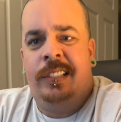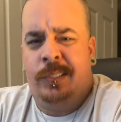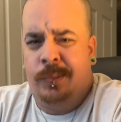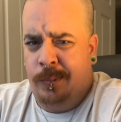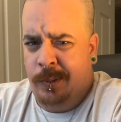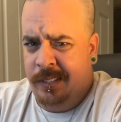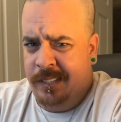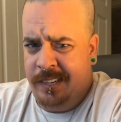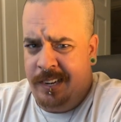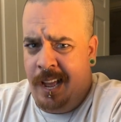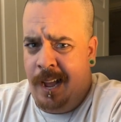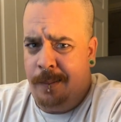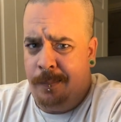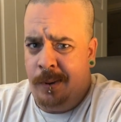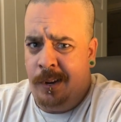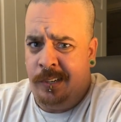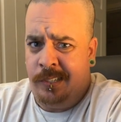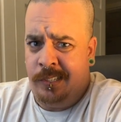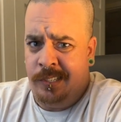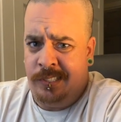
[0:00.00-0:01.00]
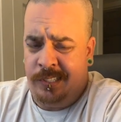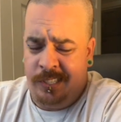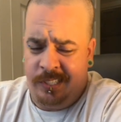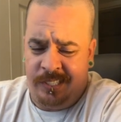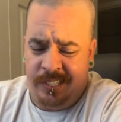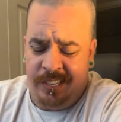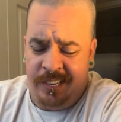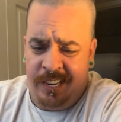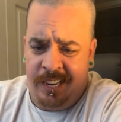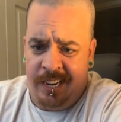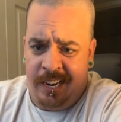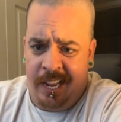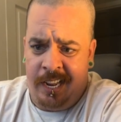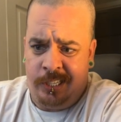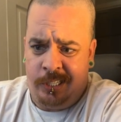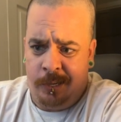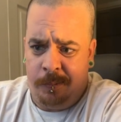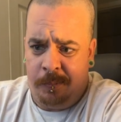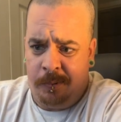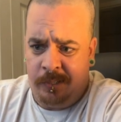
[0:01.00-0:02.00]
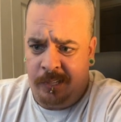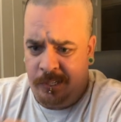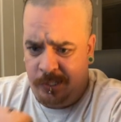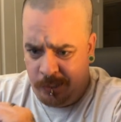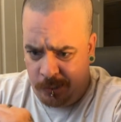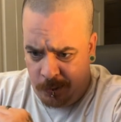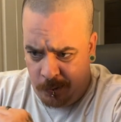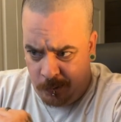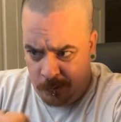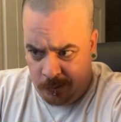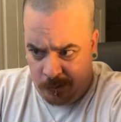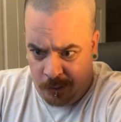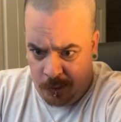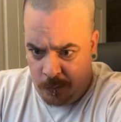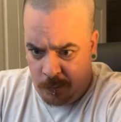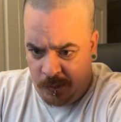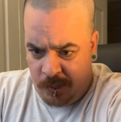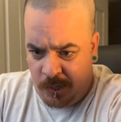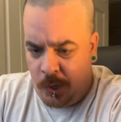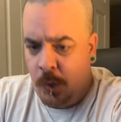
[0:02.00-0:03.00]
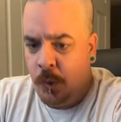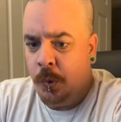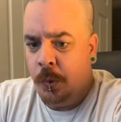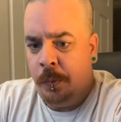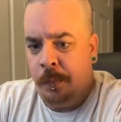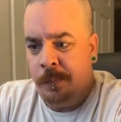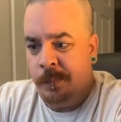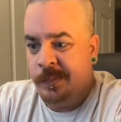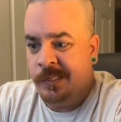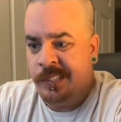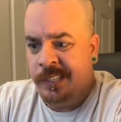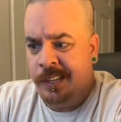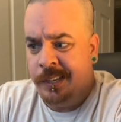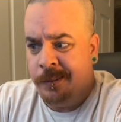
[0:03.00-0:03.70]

is really not much. It's just the DNA chip will let you go lower ohms